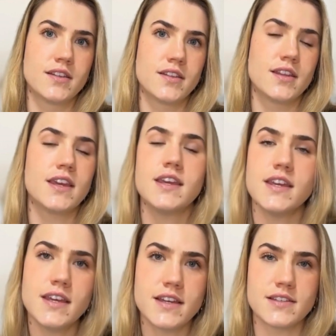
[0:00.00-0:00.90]
the
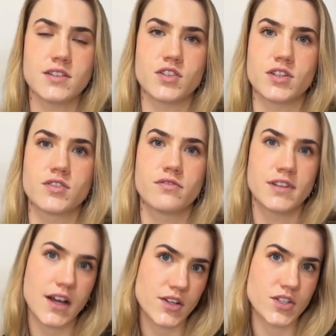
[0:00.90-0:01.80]
key isn't just
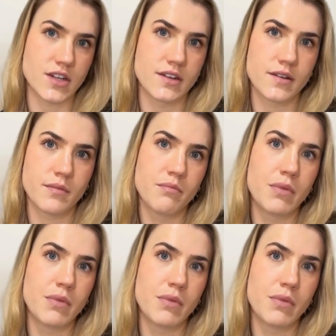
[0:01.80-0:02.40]
reduction,